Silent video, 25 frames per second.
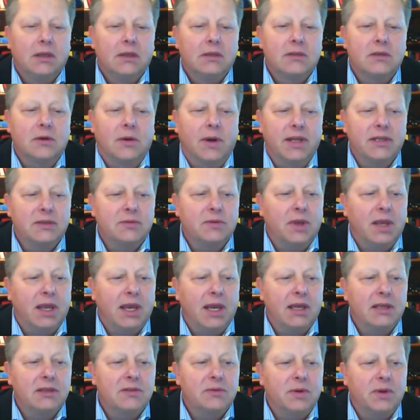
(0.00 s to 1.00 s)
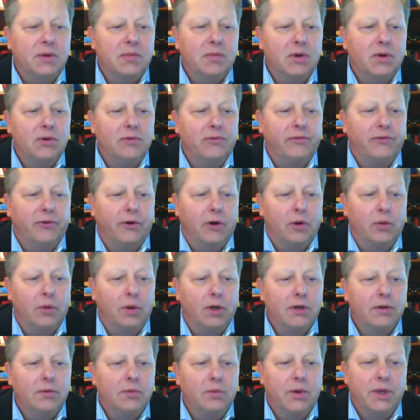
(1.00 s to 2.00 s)
So as we move
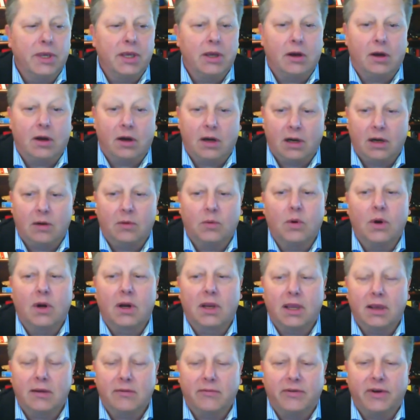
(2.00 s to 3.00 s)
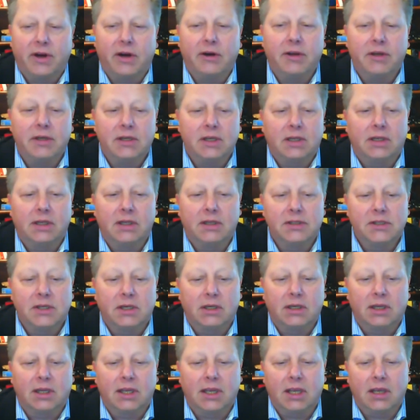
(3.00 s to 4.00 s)
forward, we are working very
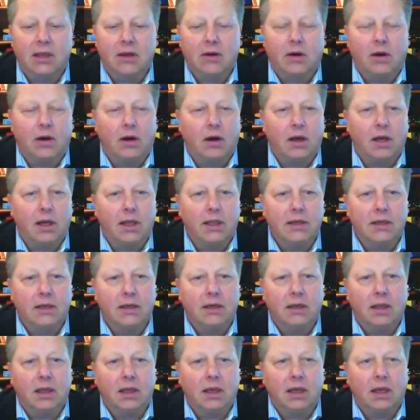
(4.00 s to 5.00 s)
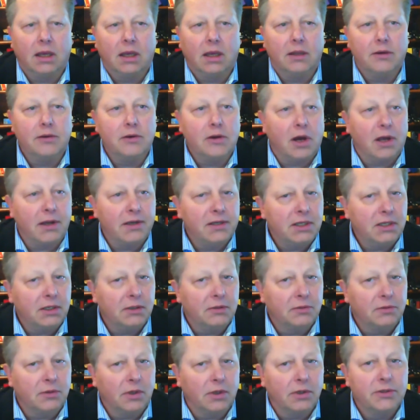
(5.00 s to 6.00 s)
diligently on non-deal
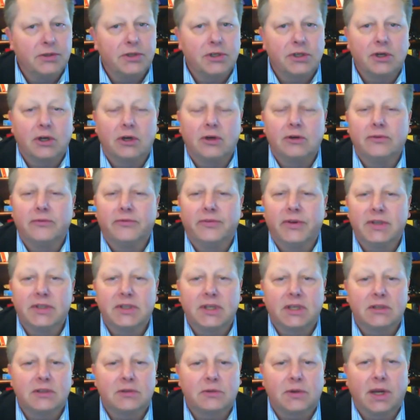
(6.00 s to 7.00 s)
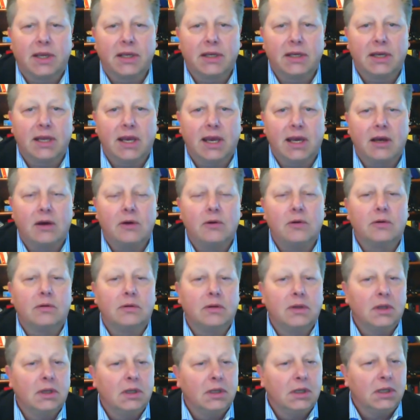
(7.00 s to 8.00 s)
roadshow visits right now.
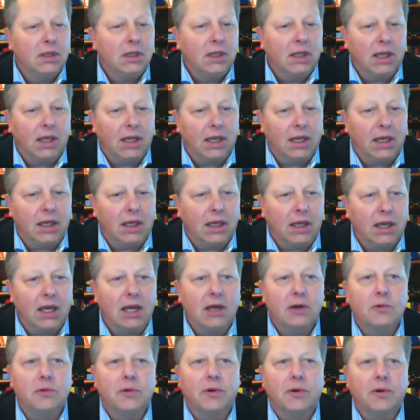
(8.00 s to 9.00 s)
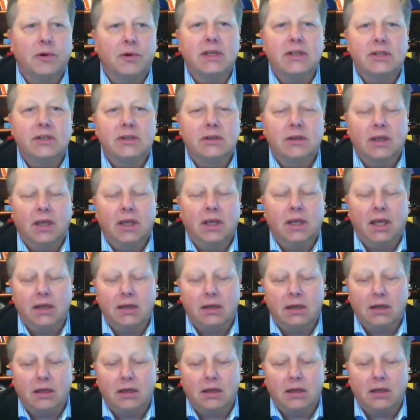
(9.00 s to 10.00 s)
outreach.
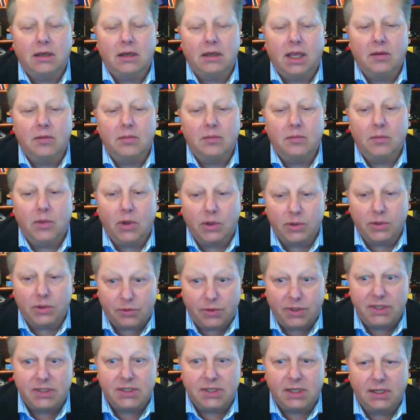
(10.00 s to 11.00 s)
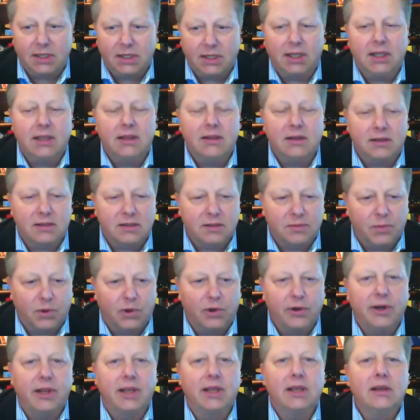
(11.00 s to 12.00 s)
And most recently, this
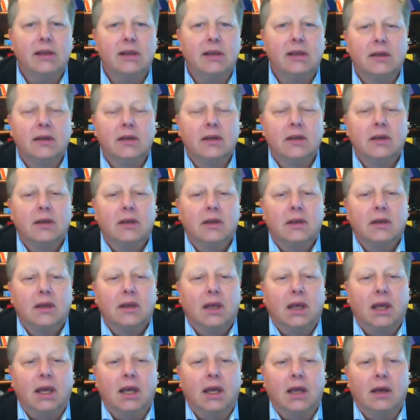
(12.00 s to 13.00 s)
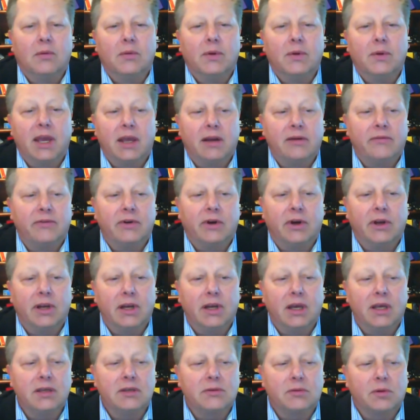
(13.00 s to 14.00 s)
morning, we had a
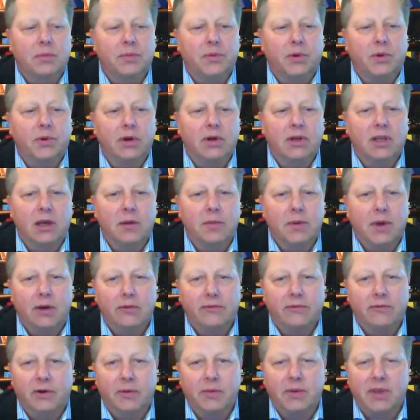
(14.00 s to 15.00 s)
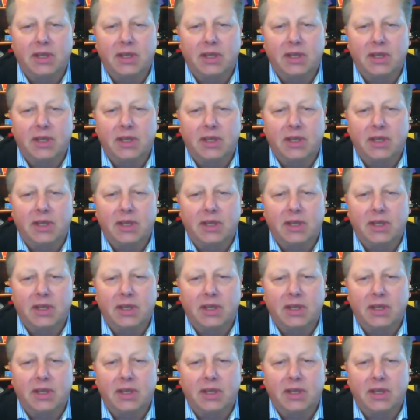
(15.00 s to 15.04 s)
very nice report come out